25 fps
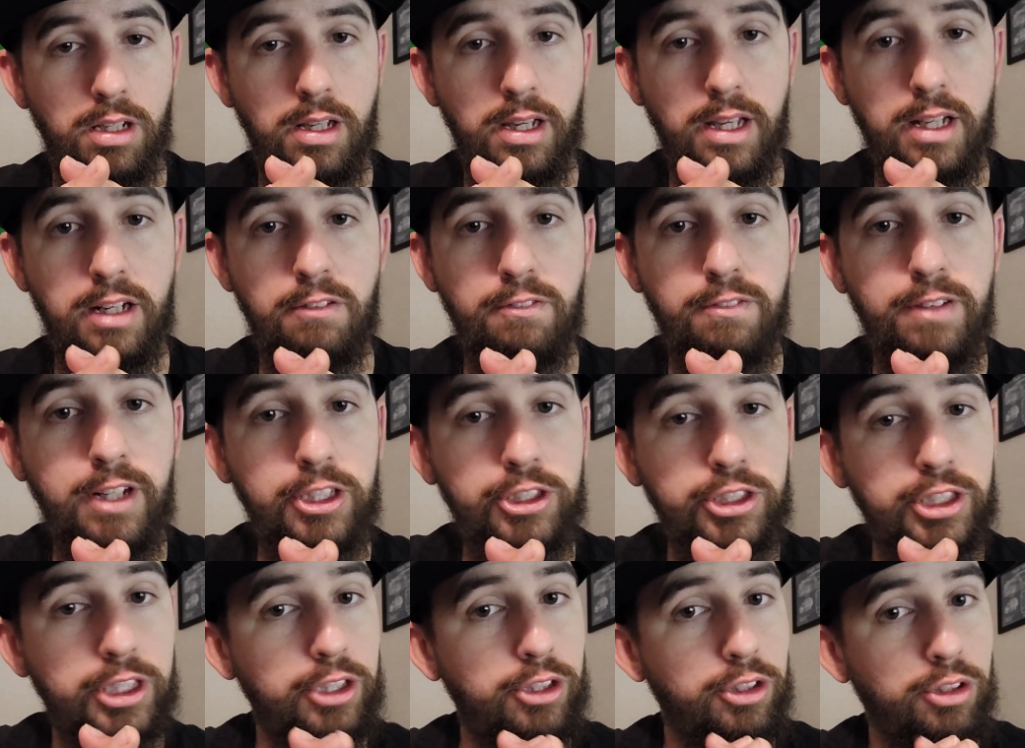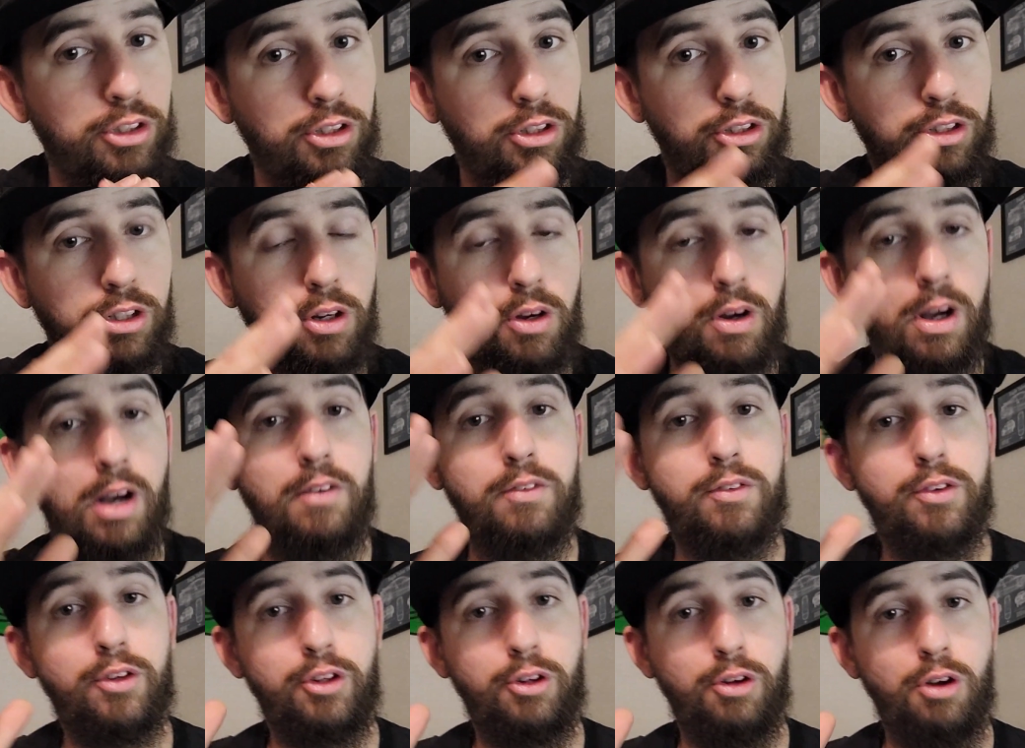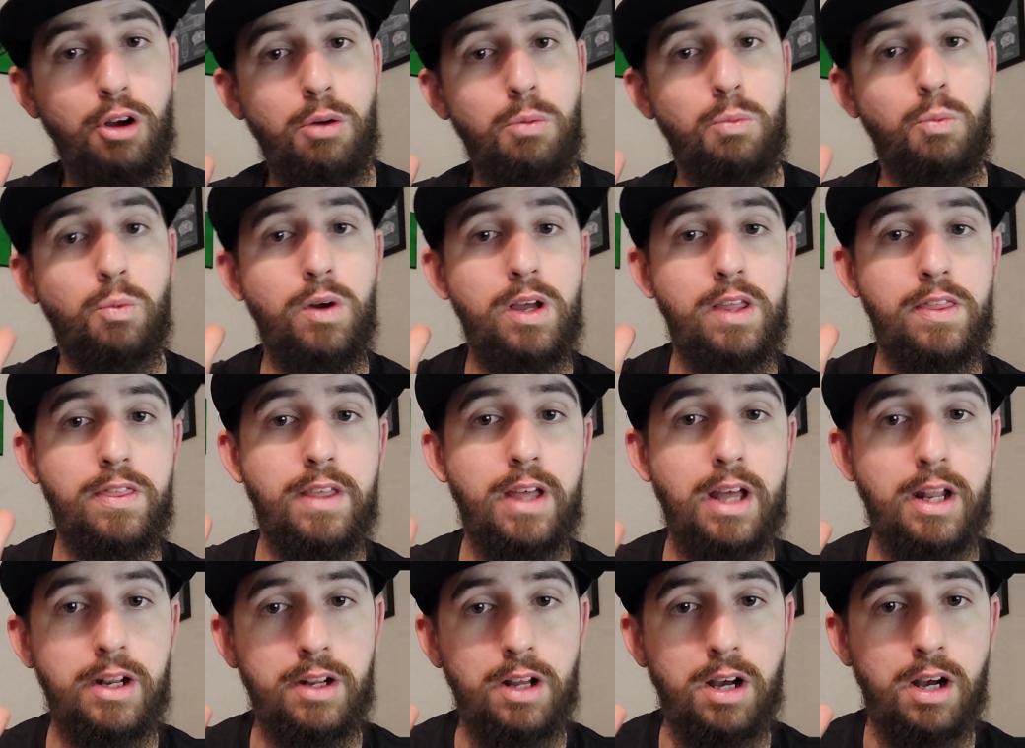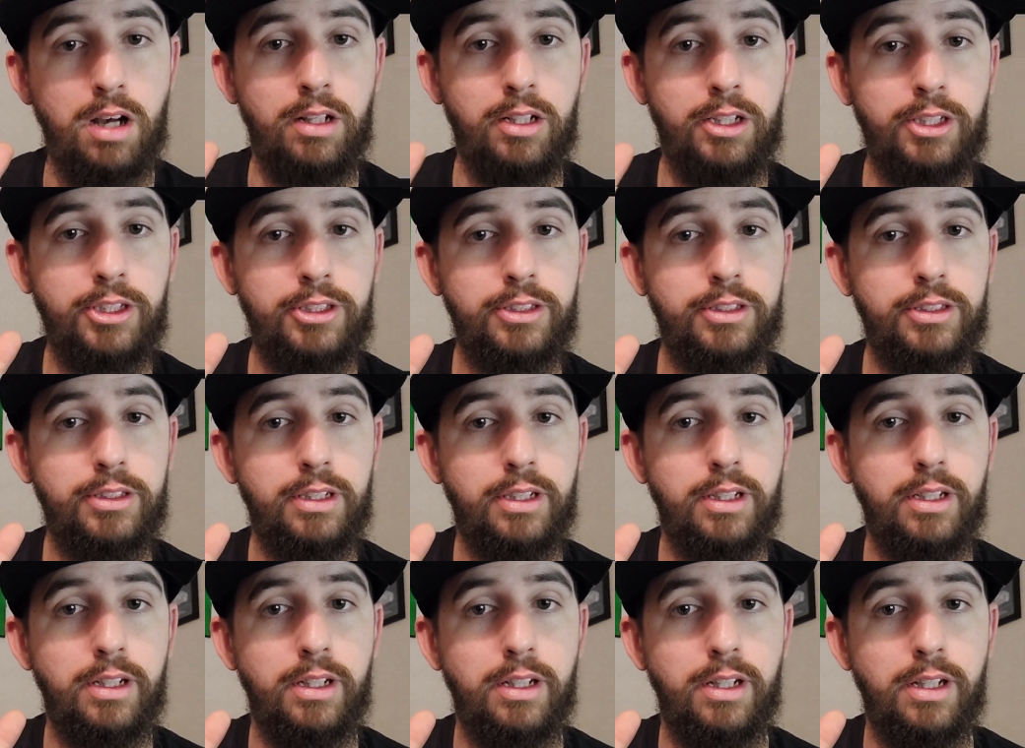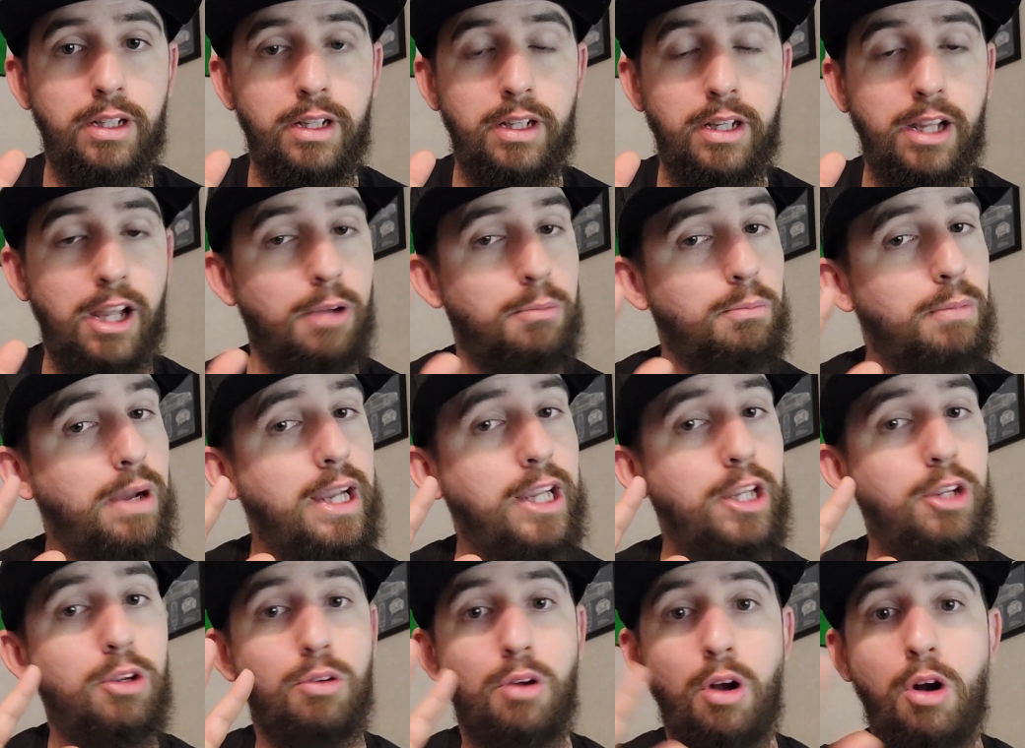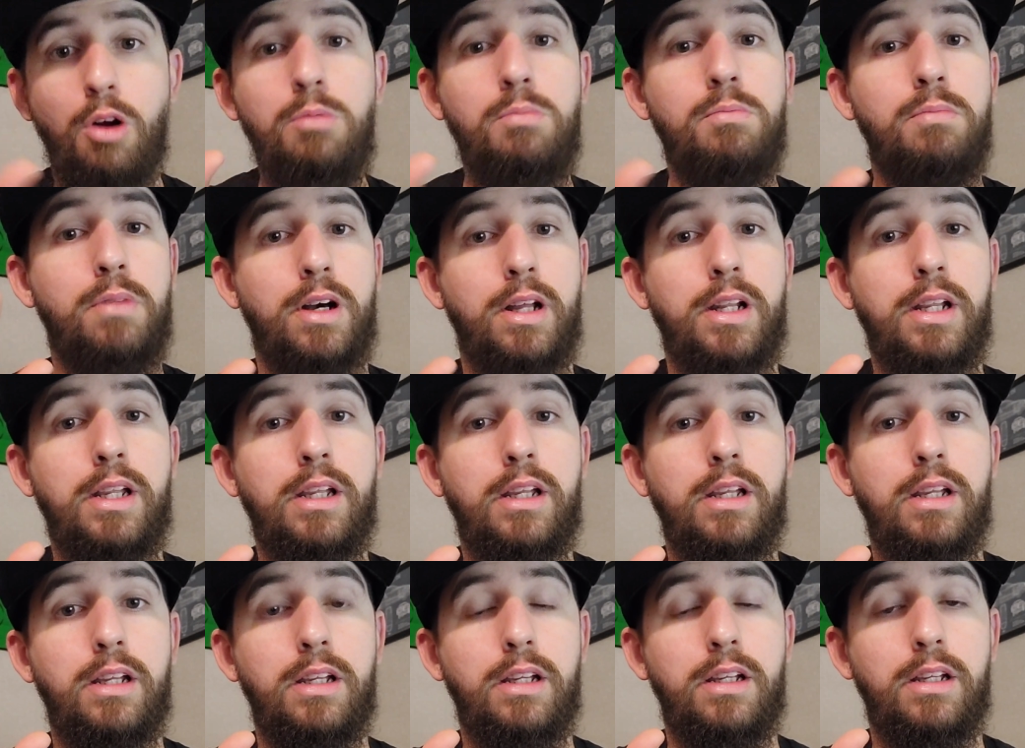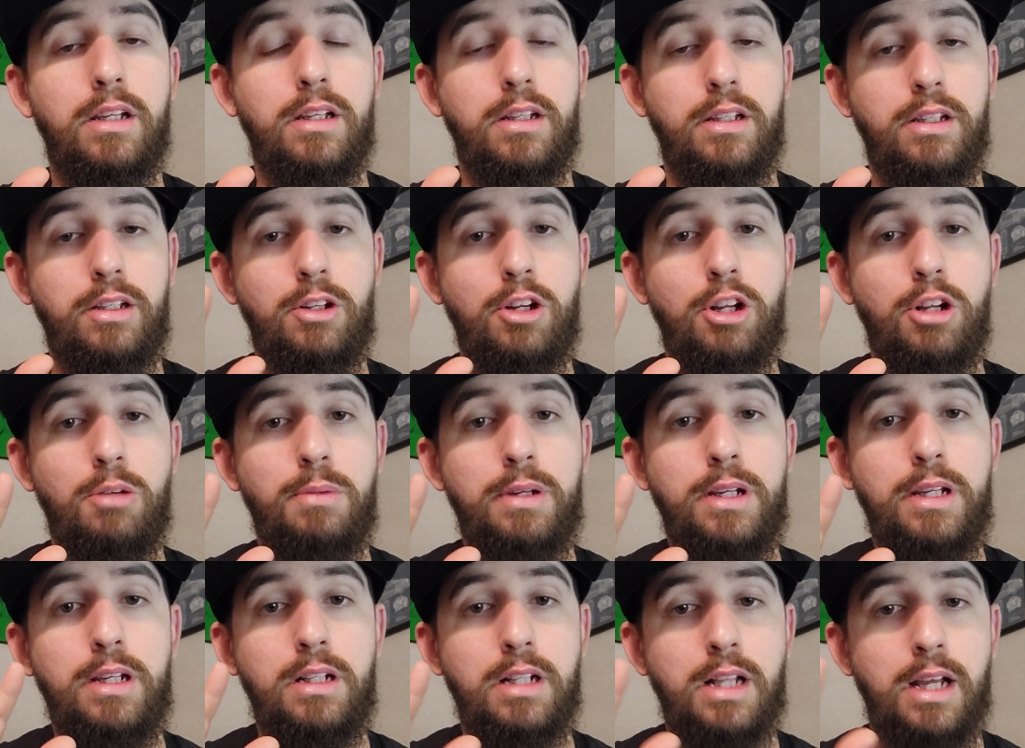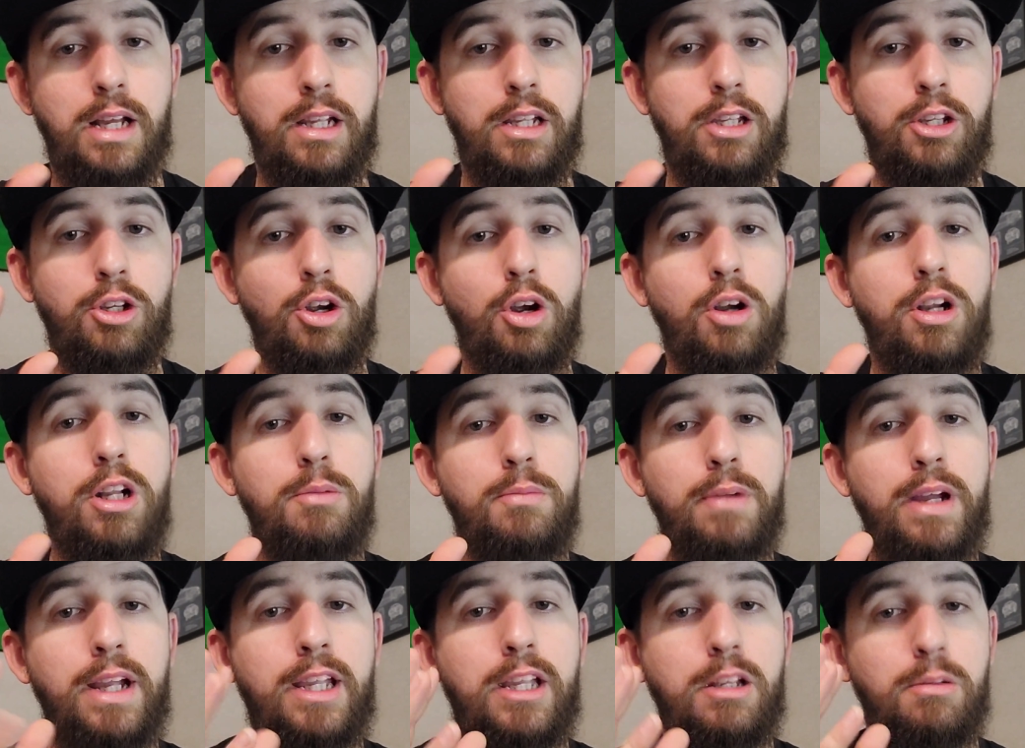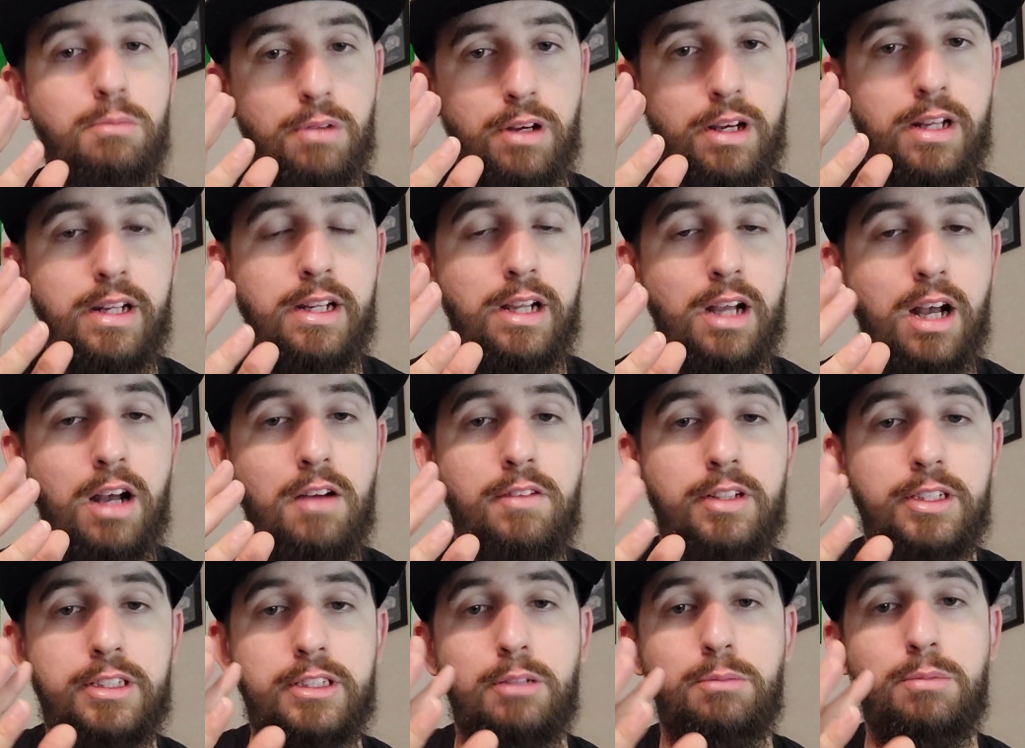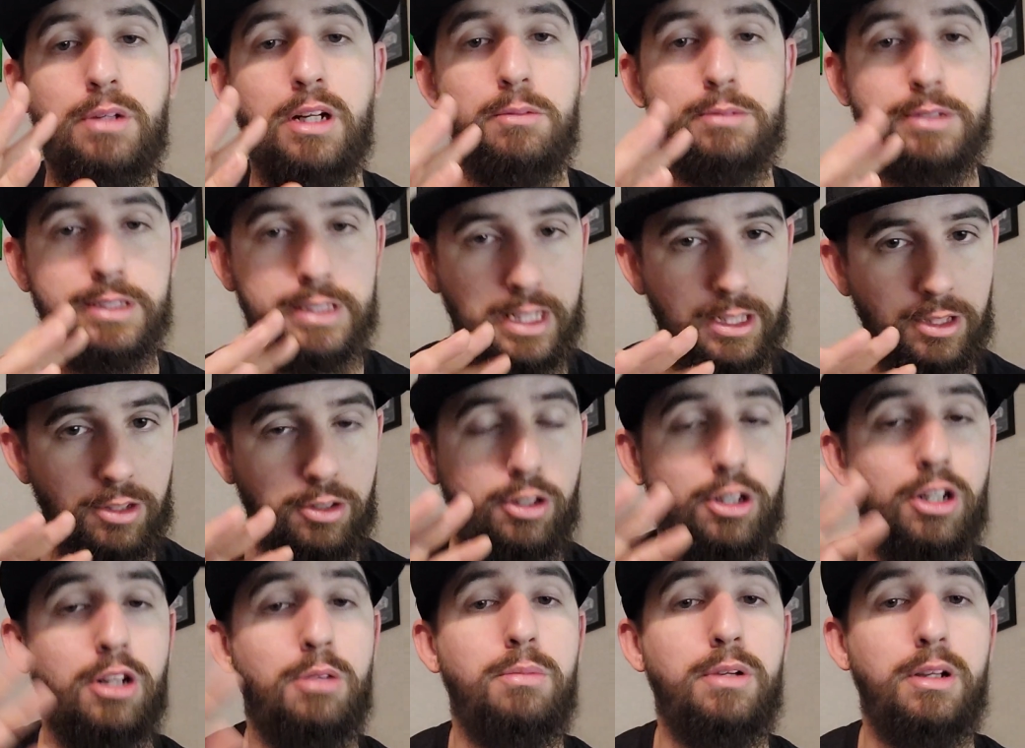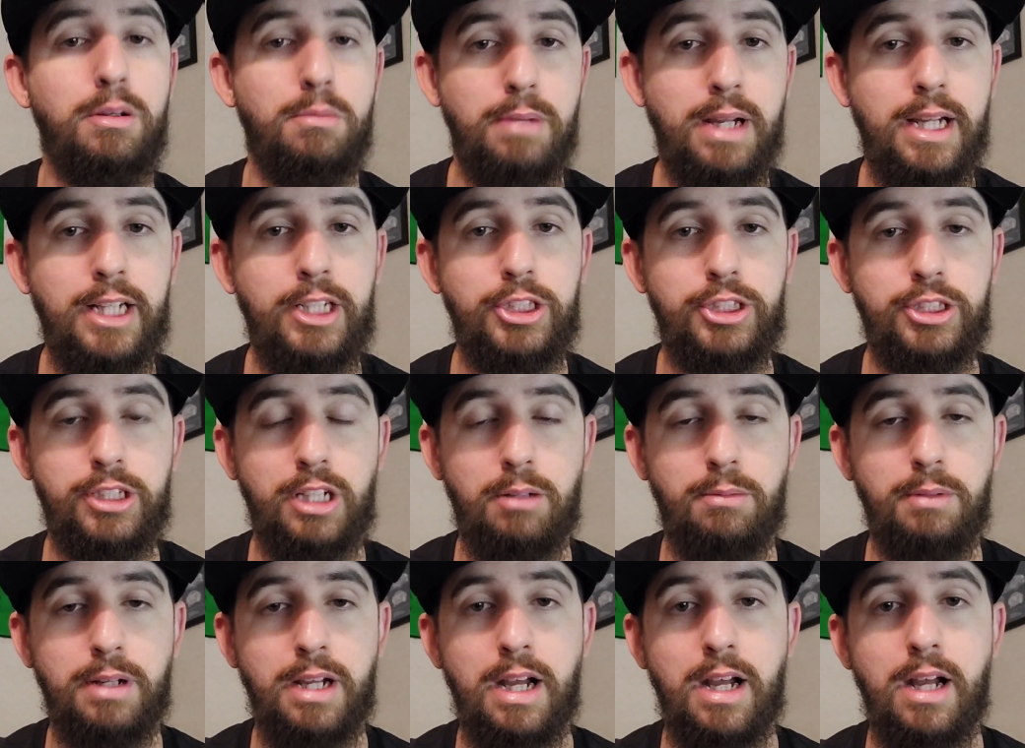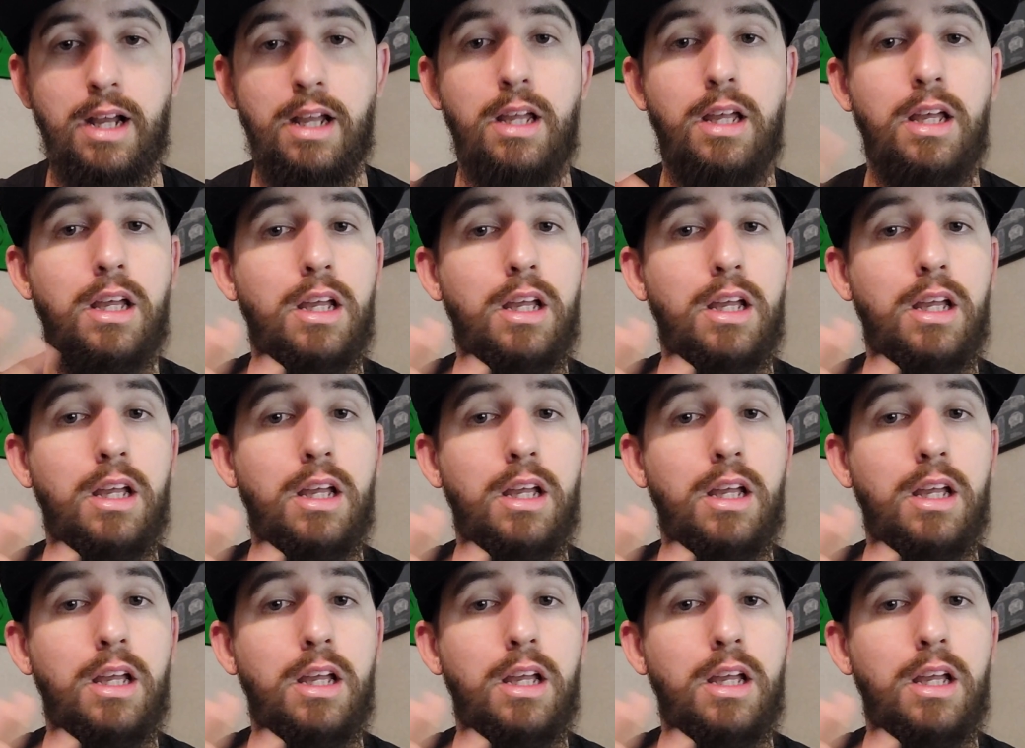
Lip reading: And eventually you're going to go out on your own with that knowledge and make your own money. You know what I mean? Like, you're already making money, obviously, but I'm saying you're going to be a main shop guy.